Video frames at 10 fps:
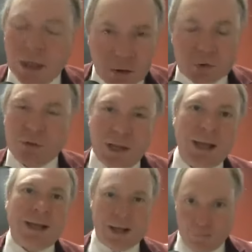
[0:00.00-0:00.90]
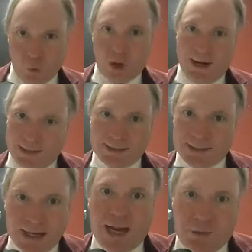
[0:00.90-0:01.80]
Looks a lot like Moorhead
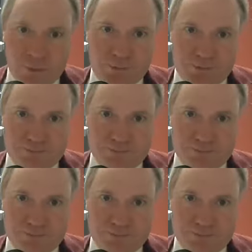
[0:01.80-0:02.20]
State.